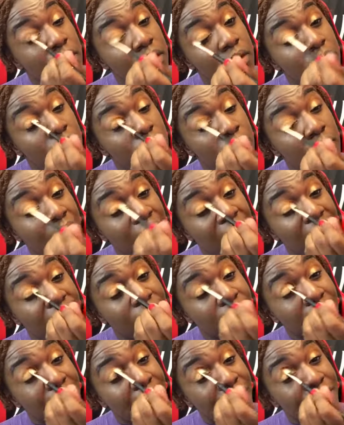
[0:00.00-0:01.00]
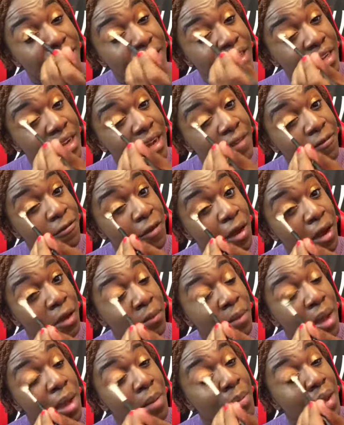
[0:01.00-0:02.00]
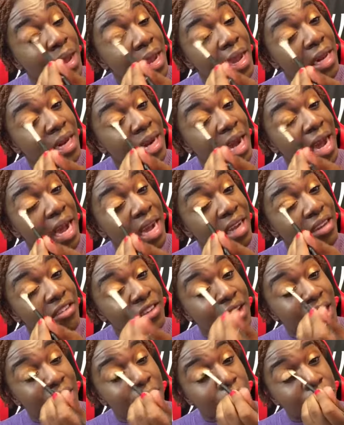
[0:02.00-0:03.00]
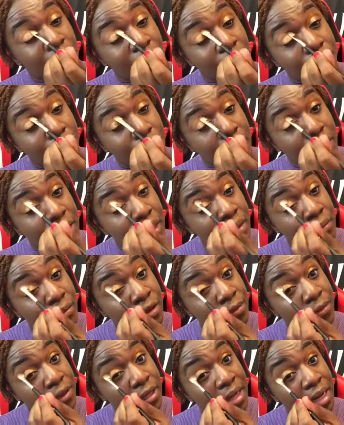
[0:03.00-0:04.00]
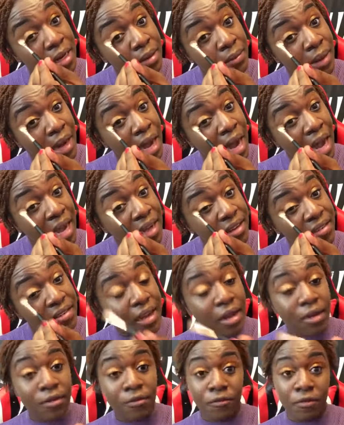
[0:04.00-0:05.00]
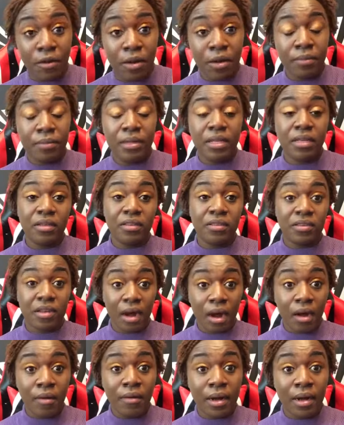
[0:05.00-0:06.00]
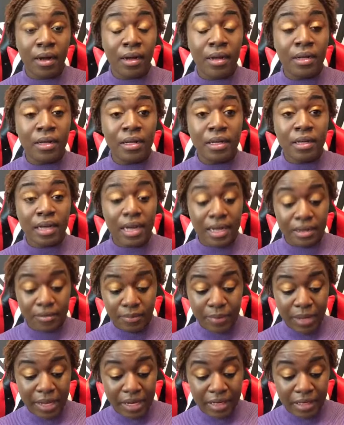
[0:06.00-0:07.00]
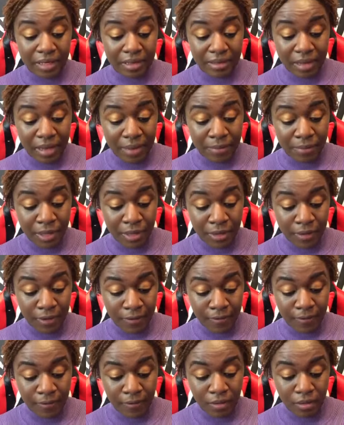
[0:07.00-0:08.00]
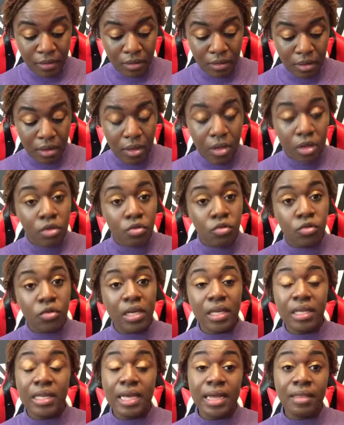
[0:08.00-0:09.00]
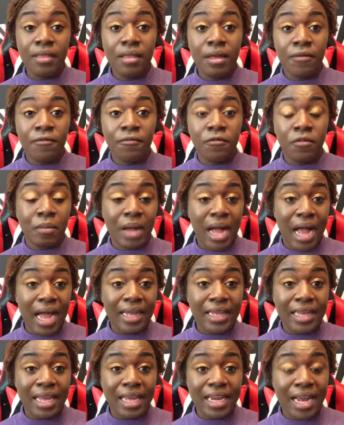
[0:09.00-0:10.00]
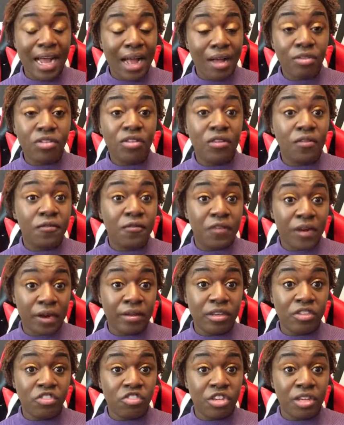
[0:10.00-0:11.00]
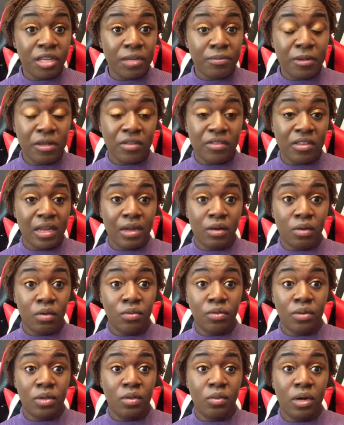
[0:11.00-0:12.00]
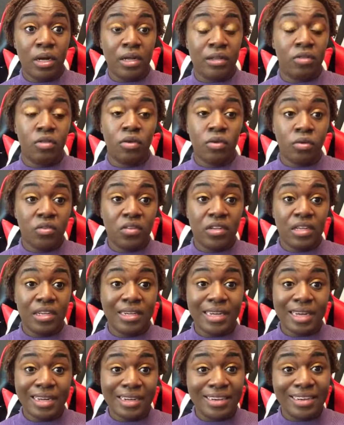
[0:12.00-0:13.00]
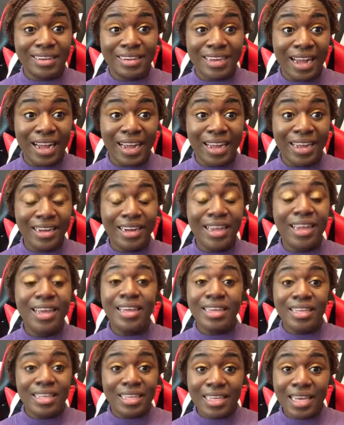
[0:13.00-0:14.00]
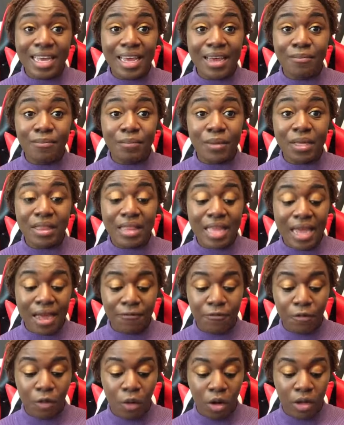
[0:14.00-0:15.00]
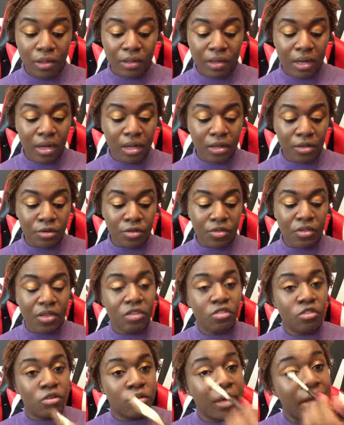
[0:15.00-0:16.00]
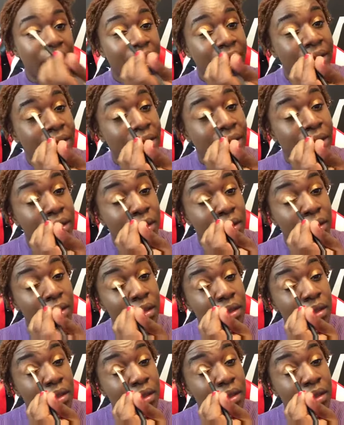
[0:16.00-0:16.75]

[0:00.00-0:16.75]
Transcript: So I think I found my main eyeshadow company that I'm going to be getting my eyeshadow from is Kara Cosmetics. I mean, you can get them from Arcade House very cheap. It's like only, what, $13.99? You can't beat that for all the colors that you're getting.